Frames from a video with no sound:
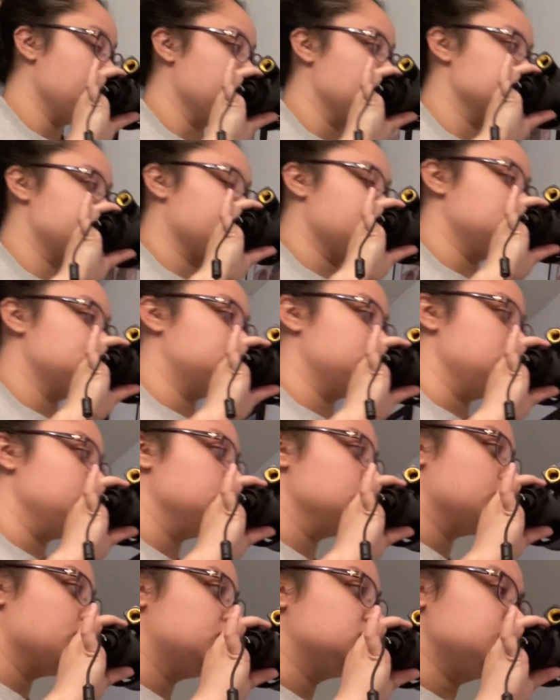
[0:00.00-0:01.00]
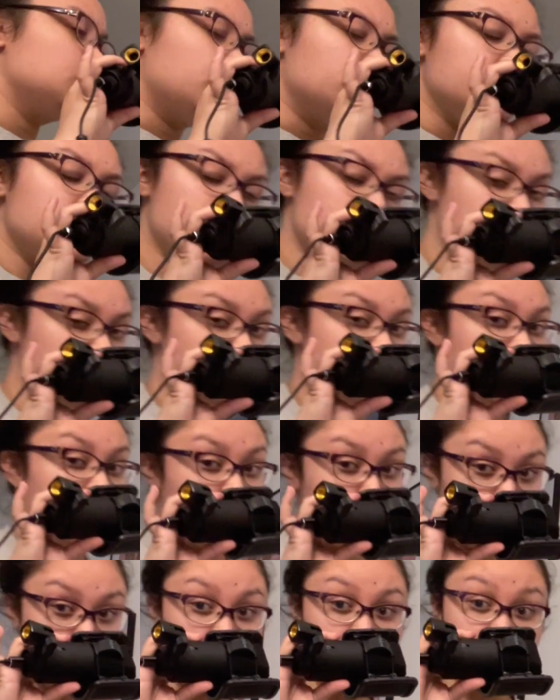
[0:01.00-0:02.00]
As far as treatment goes, we want to use
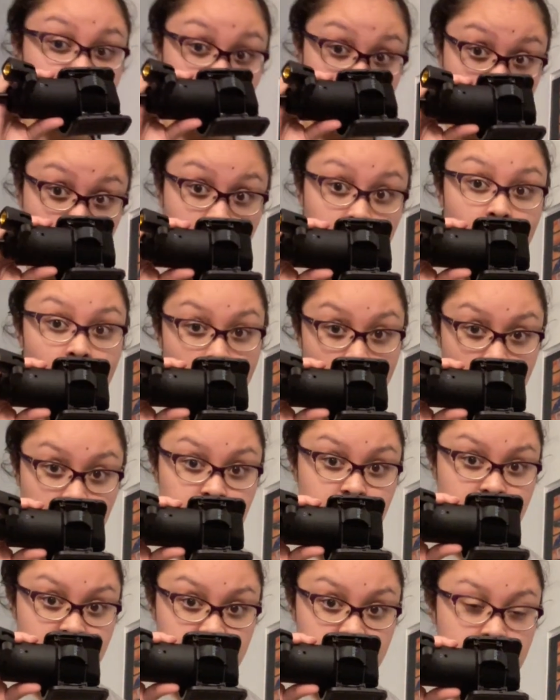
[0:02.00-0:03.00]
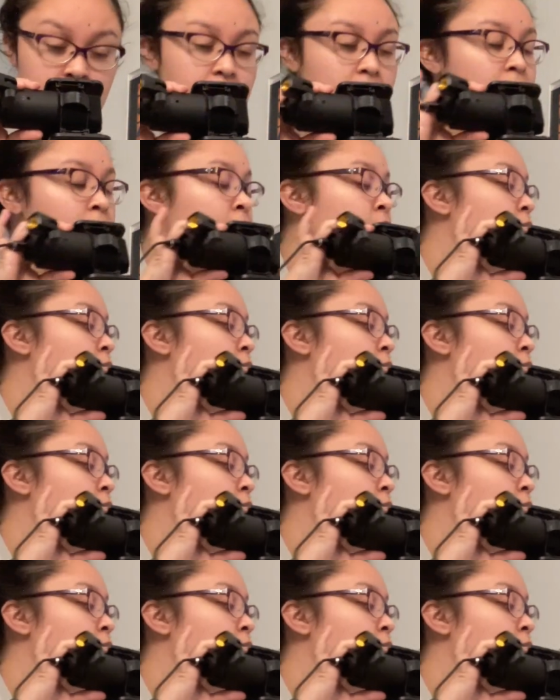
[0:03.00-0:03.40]
nitro very cautiously.